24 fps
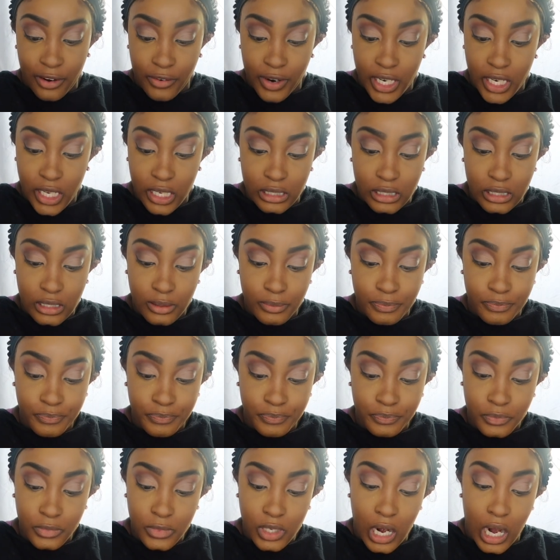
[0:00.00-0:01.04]
Radiance
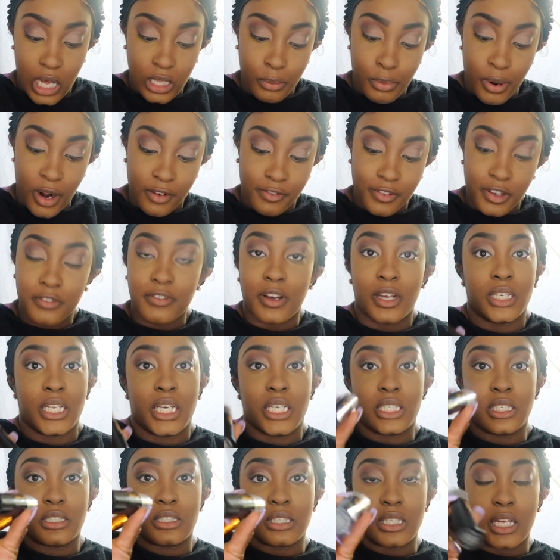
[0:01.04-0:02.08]
Color Perfect
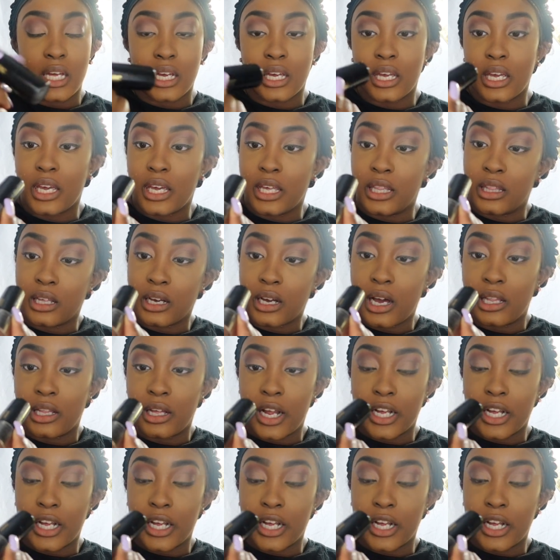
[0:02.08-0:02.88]
foundation stick in the color